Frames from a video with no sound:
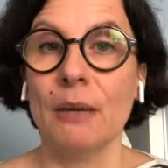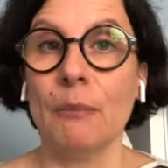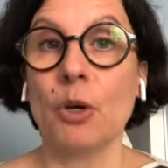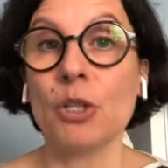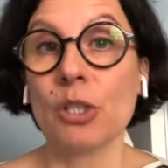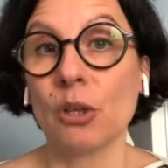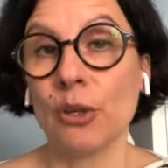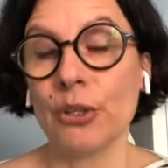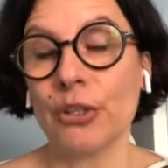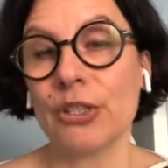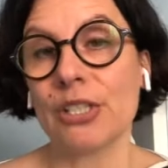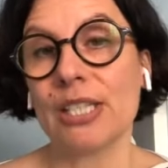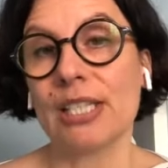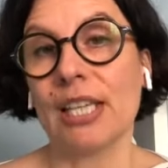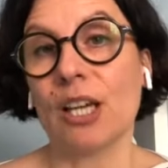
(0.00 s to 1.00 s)
Most
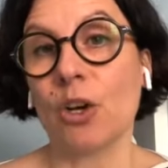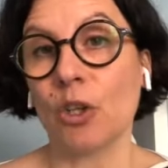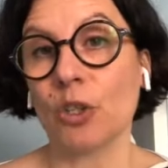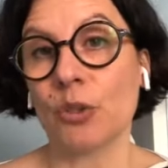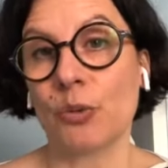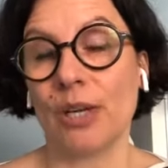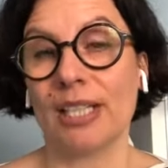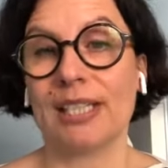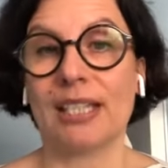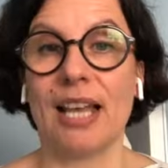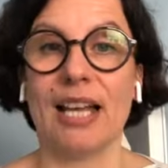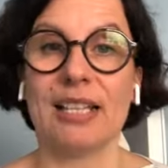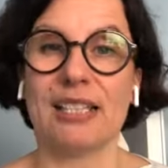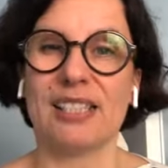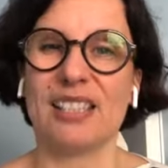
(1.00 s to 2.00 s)
lawyers see contracts
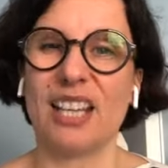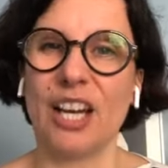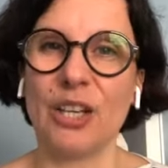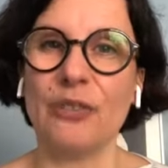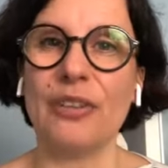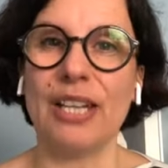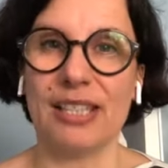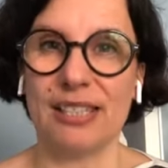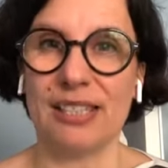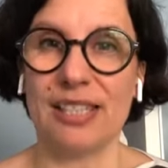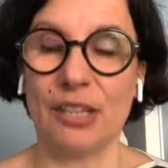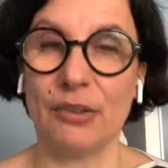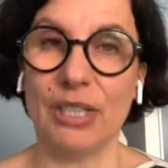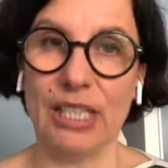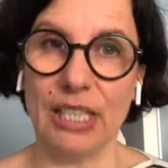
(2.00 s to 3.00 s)
as kind of
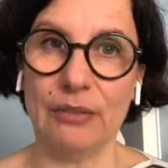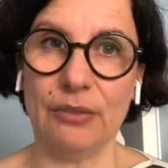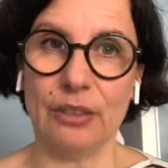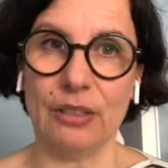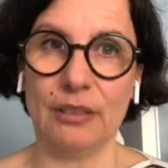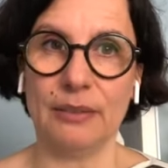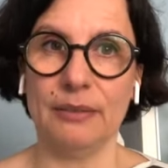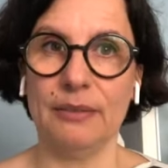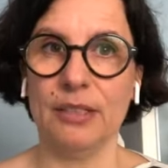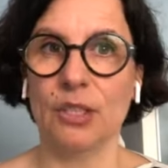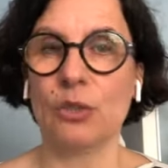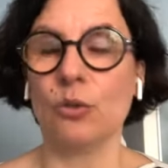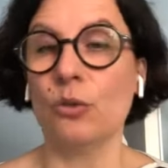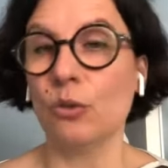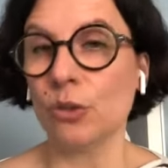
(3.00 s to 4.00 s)
necessary evil,
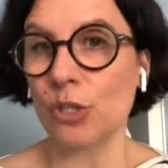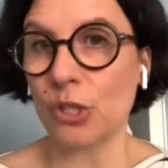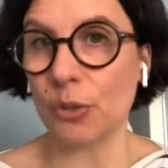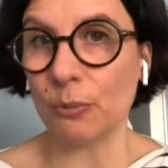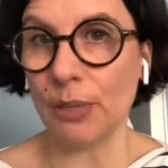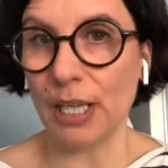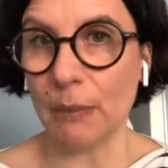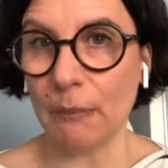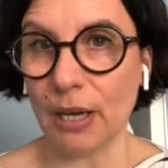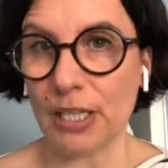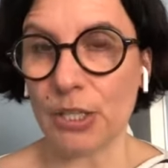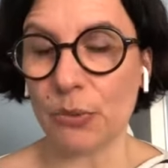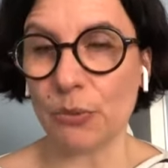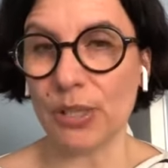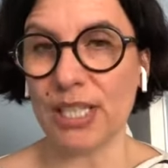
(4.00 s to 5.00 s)
tools to
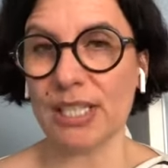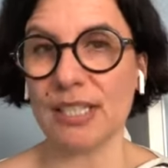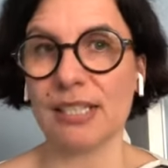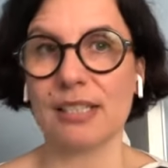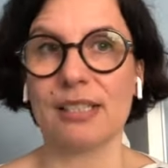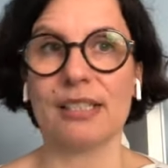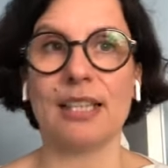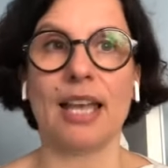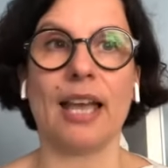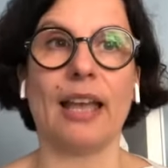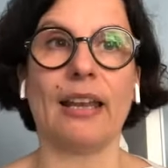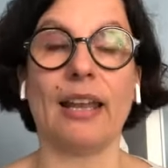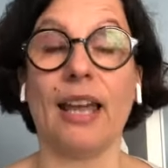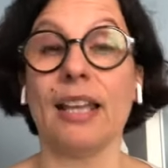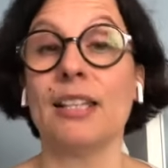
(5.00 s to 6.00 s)
minimize risks
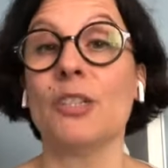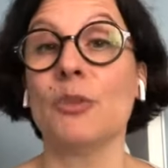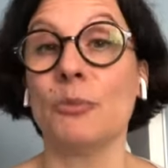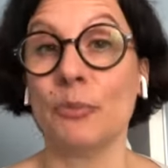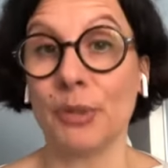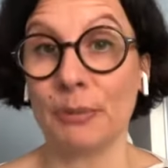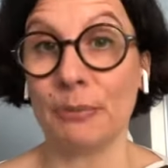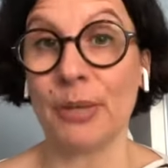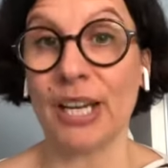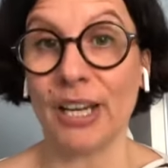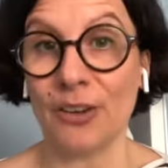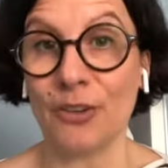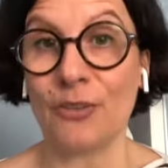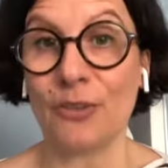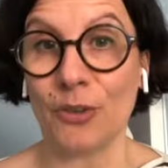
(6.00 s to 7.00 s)
and to
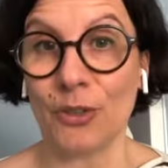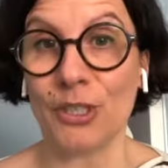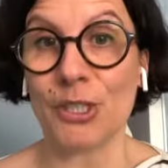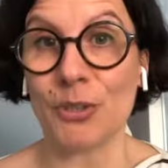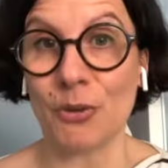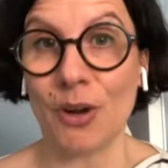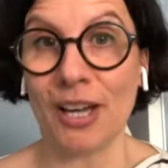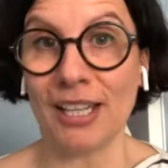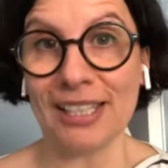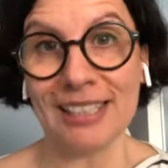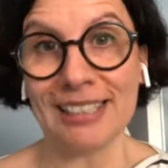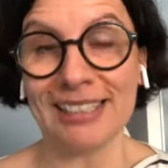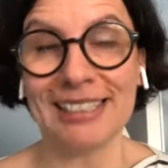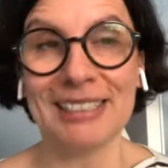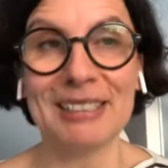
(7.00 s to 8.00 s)
prepare for a
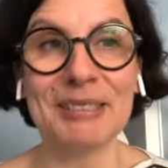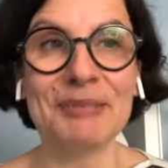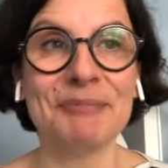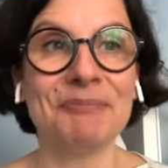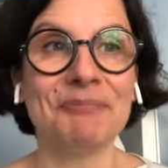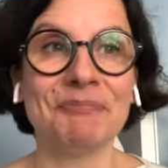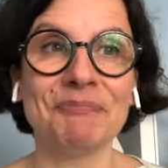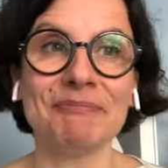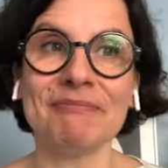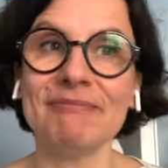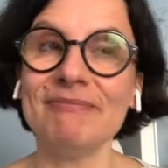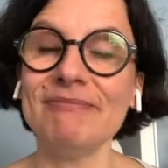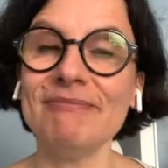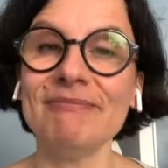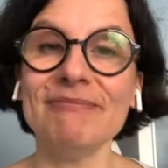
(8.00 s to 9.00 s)
trial.
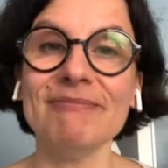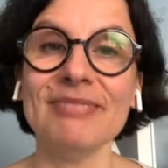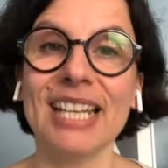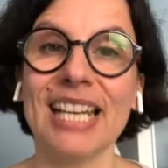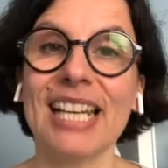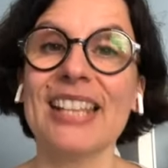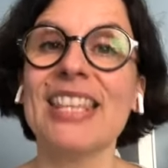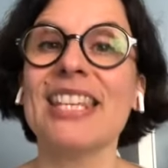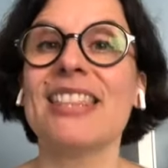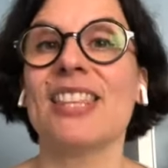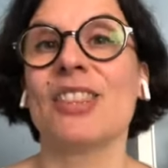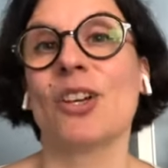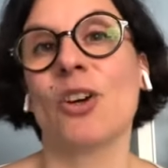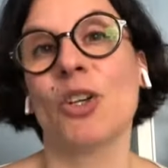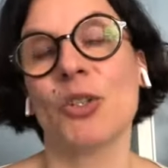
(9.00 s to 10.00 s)
And I think
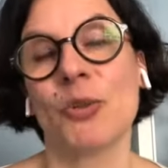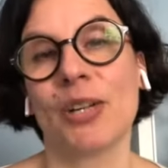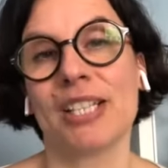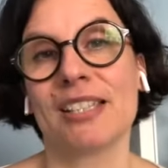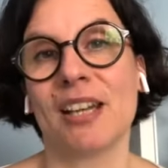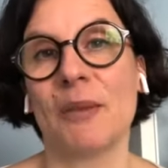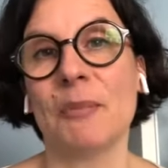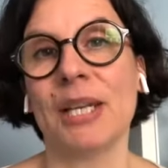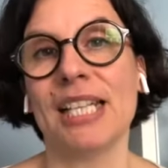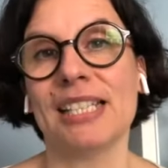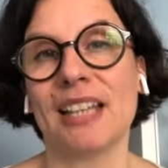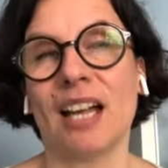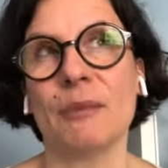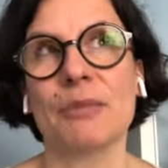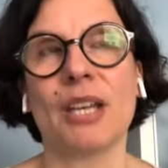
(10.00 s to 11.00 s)
that the contracts are many
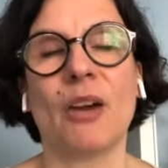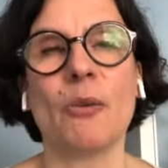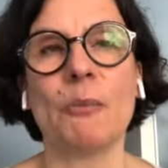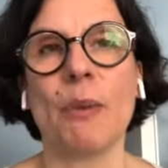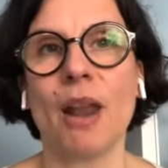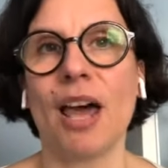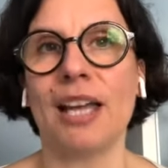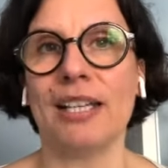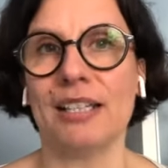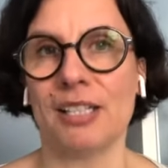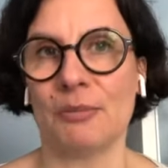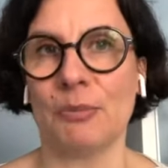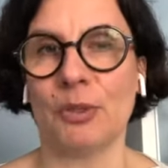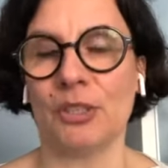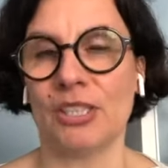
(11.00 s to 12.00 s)
times our blind
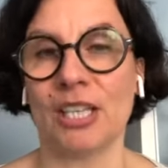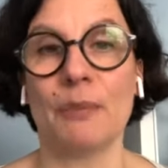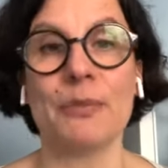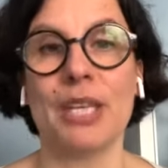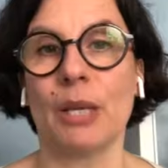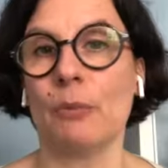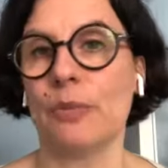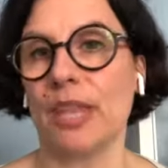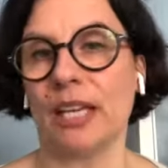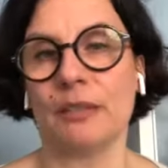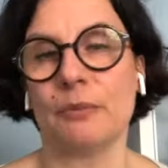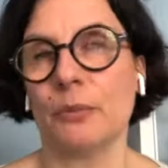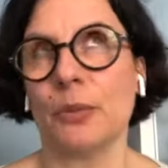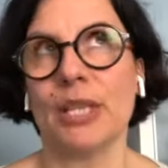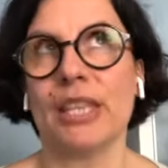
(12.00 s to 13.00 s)
spot, something
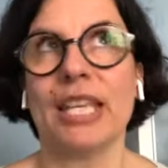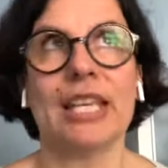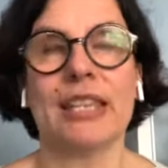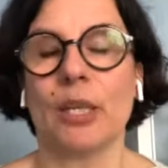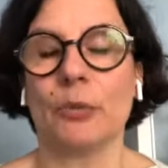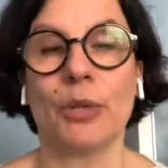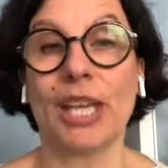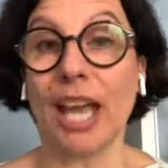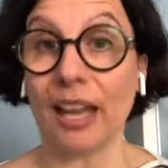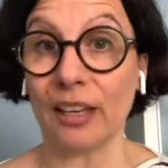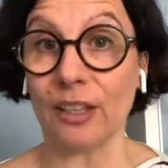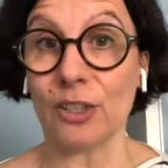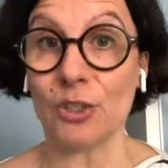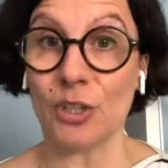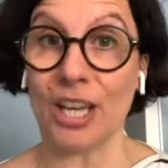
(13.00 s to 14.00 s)
that we think that we
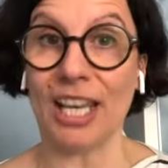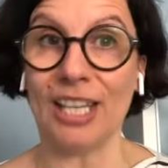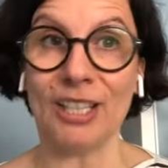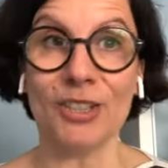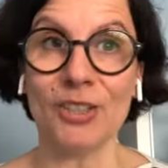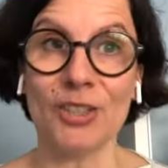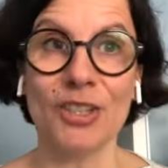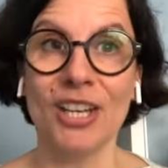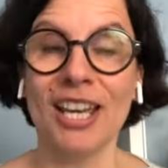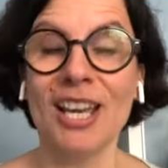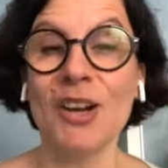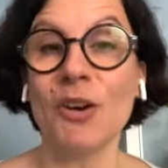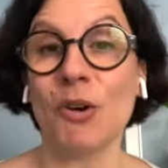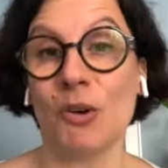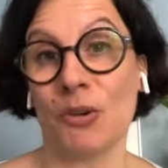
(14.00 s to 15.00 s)
cannot change
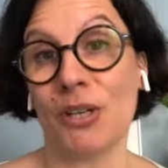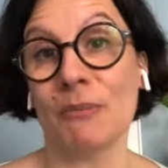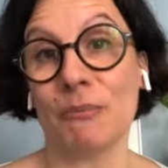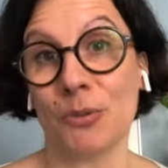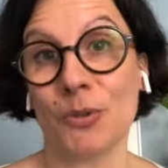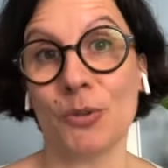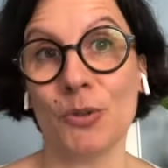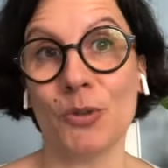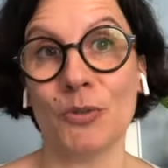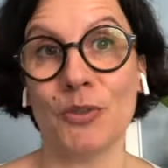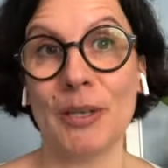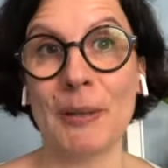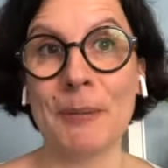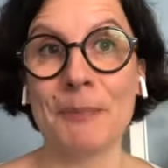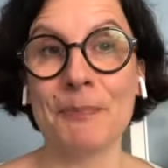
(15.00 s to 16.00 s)
or improve.